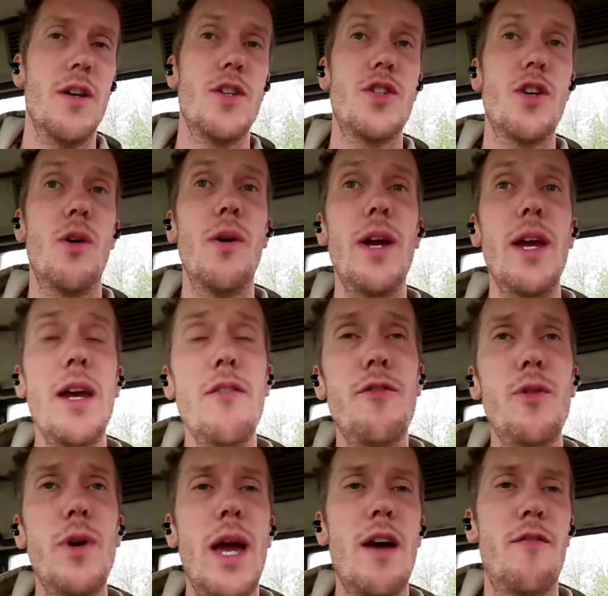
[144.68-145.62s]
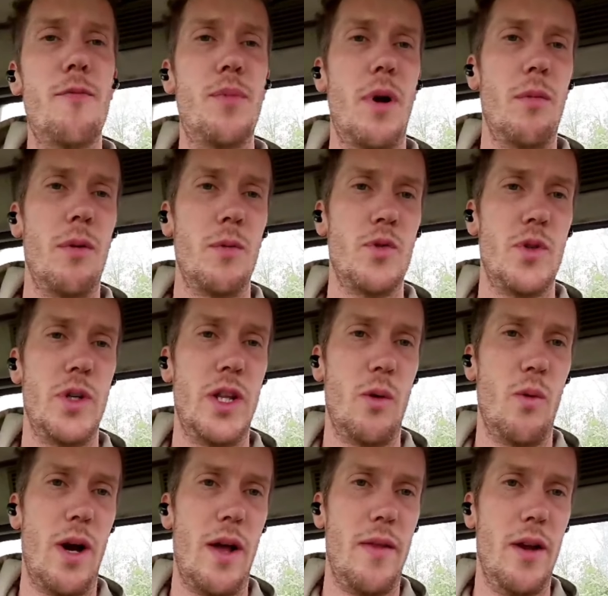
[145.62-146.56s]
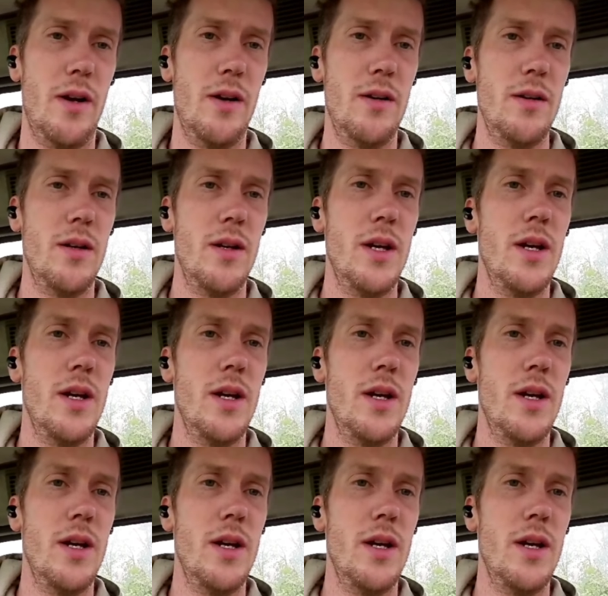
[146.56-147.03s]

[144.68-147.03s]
So if we have problems with the weather,